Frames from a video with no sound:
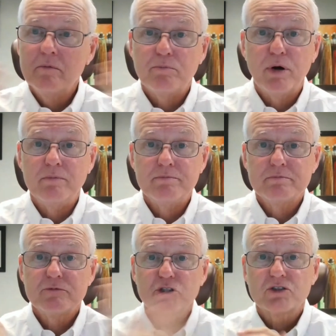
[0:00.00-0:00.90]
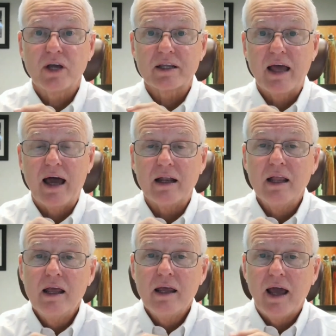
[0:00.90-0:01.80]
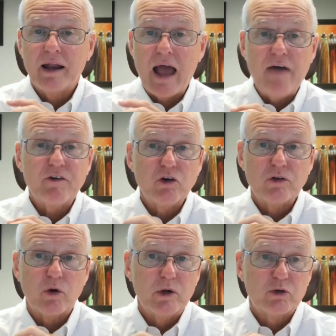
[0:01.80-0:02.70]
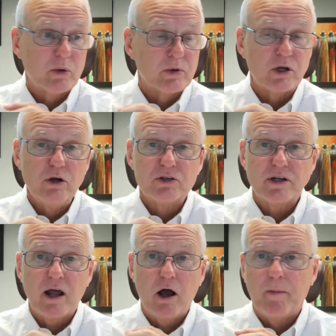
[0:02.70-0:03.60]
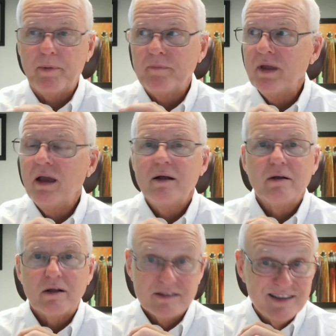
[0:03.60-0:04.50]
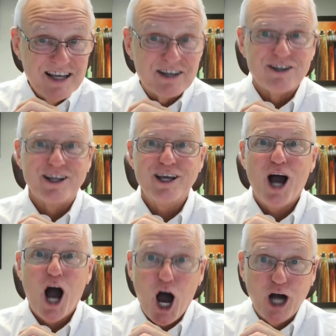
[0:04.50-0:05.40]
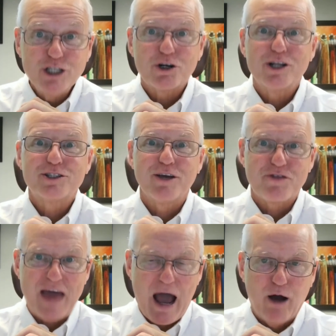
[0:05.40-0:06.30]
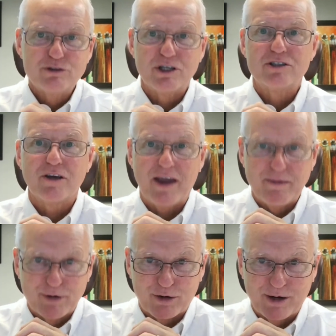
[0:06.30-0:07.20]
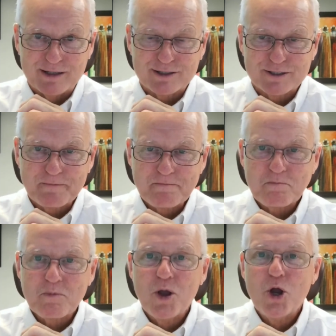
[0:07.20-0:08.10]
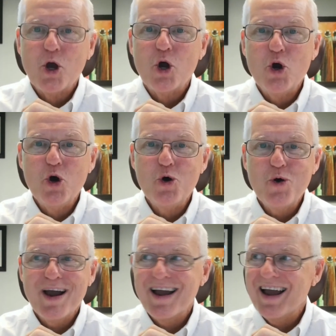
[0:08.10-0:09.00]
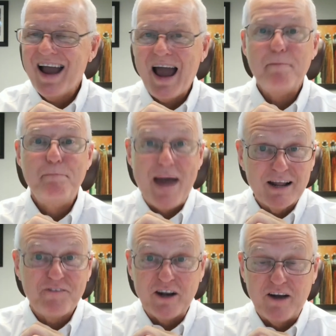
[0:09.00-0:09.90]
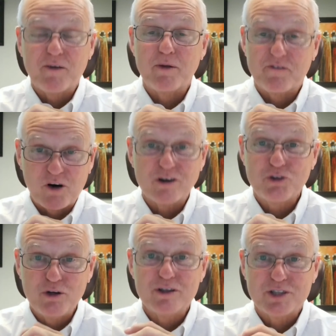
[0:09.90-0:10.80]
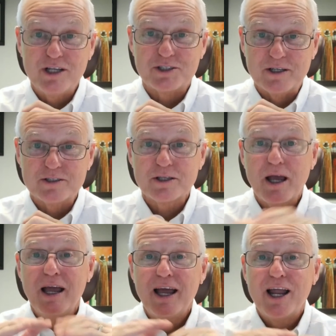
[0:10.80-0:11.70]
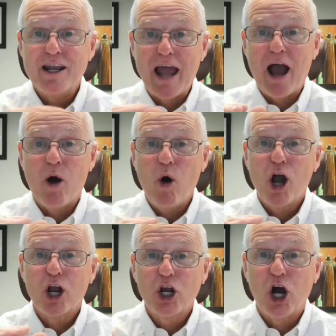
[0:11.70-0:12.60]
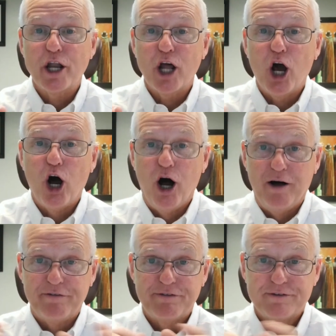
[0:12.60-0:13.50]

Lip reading: Boom, just like that. An avenue which we were using to help literally hundreds of thousands of immigrants who had benefited from the first two decisions now cut off.